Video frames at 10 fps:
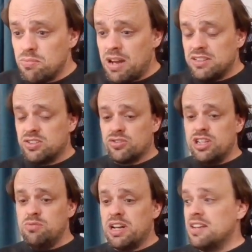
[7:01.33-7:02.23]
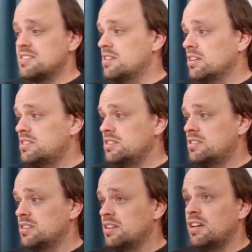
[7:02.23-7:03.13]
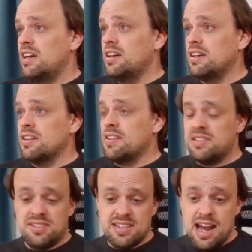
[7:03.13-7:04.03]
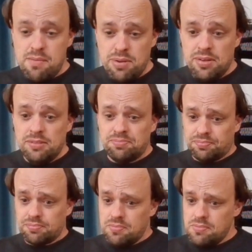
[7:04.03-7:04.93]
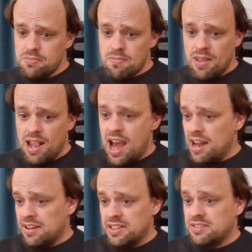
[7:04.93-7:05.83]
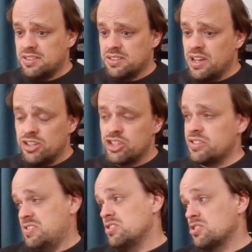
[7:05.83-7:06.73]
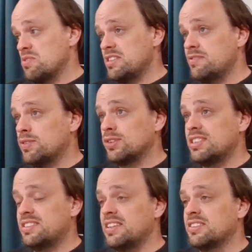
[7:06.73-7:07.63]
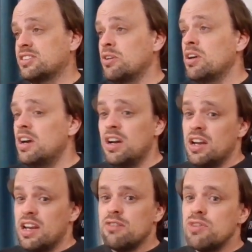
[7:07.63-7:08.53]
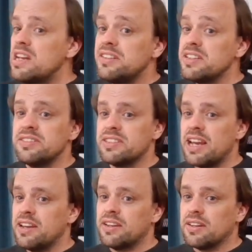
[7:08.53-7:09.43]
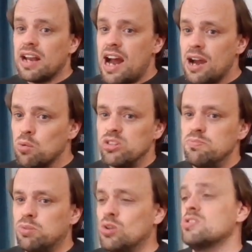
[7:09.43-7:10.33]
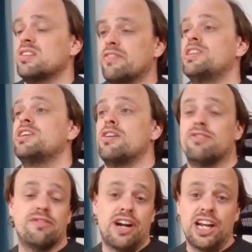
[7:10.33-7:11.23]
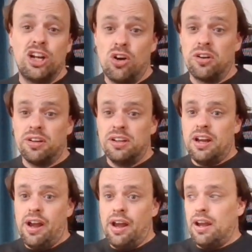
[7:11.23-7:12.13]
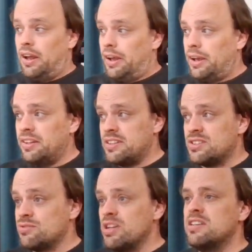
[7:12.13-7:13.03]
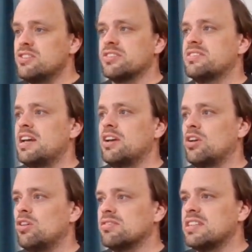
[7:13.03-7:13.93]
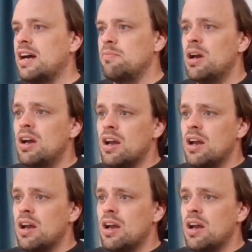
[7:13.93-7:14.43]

on my screen when I started this tab, and it's just turned 2046. So it really didn't take, I wasn't pausing the video for very long. This really doesn't take a long time.